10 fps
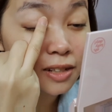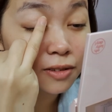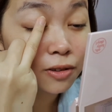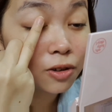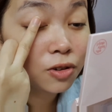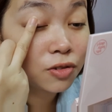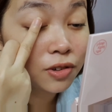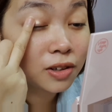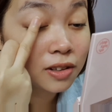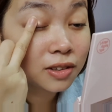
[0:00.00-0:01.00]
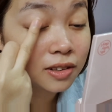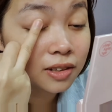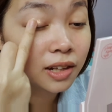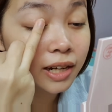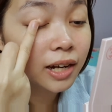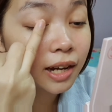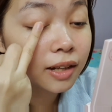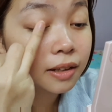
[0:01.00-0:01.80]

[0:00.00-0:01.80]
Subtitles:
you know, go over like that.